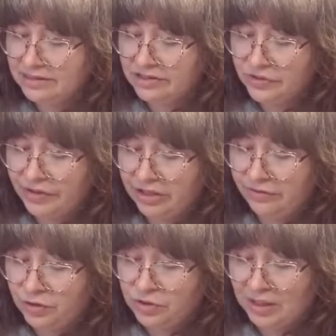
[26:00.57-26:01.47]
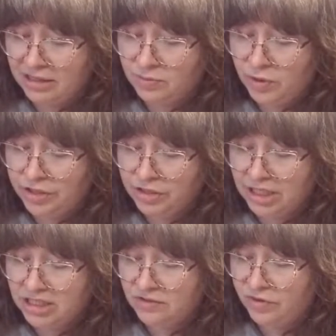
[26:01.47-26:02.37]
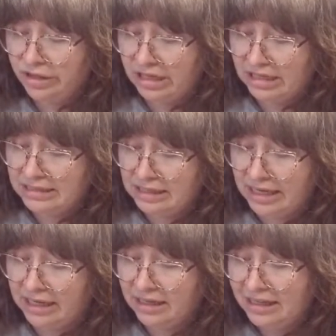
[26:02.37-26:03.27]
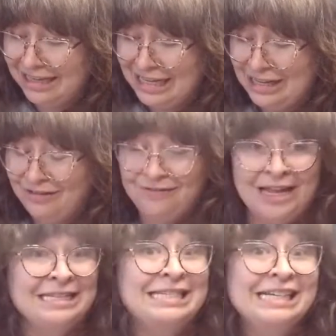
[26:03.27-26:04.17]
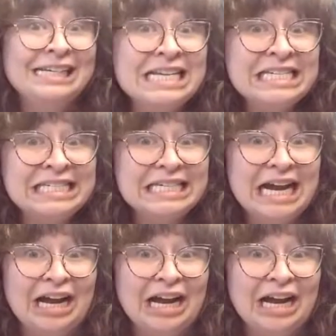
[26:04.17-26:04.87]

also really good if you do house portraits for things like fences.